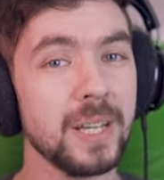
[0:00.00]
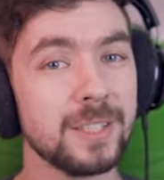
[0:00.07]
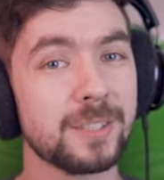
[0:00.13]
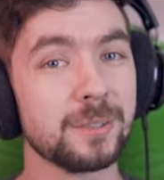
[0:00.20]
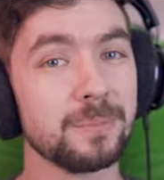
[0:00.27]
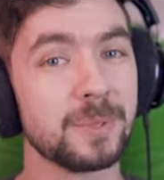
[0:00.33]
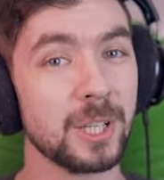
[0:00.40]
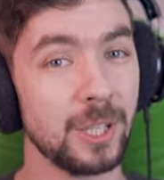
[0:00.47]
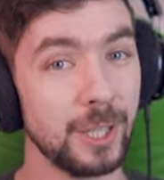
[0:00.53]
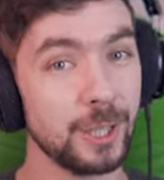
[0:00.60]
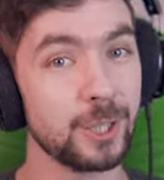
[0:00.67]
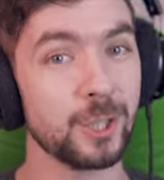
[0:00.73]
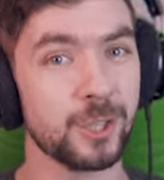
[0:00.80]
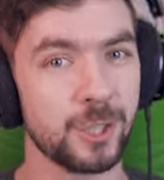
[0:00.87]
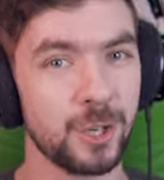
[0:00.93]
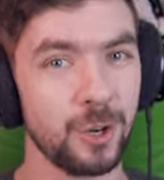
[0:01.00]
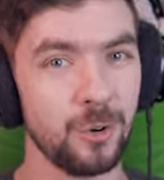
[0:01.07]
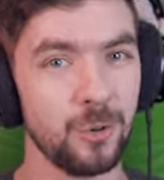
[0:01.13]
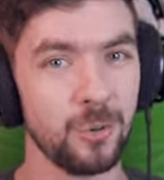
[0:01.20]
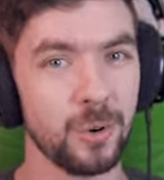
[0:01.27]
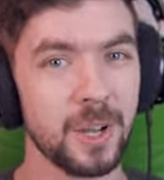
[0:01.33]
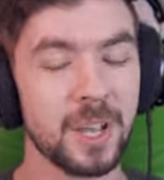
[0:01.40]
eat some delicious
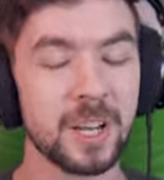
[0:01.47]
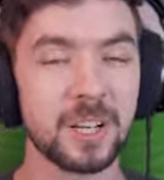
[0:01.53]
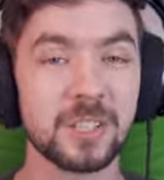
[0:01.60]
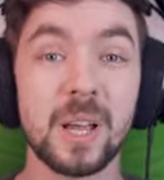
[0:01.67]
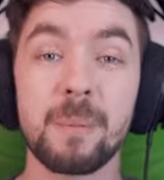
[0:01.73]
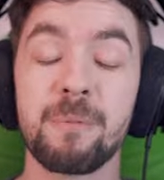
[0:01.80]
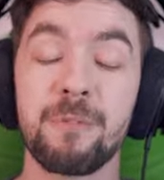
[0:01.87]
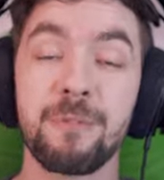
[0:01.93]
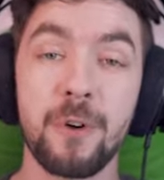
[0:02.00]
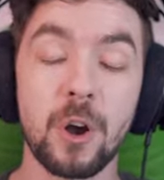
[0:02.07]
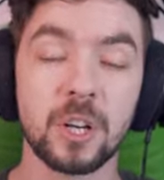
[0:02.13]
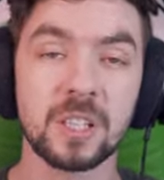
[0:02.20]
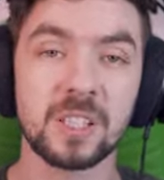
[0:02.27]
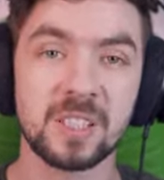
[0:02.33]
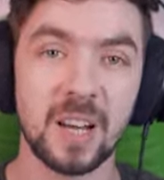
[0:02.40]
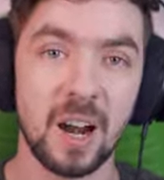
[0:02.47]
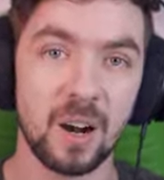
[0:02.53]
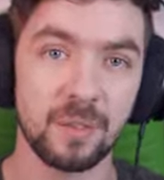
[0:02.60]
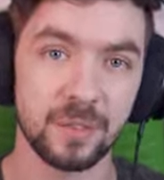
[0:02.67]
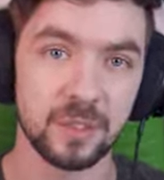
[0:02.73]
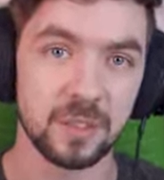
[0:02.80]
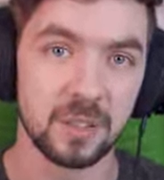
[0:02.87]
goo, because I'm fucking
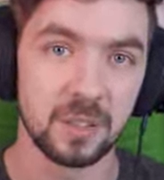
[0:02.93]
starving.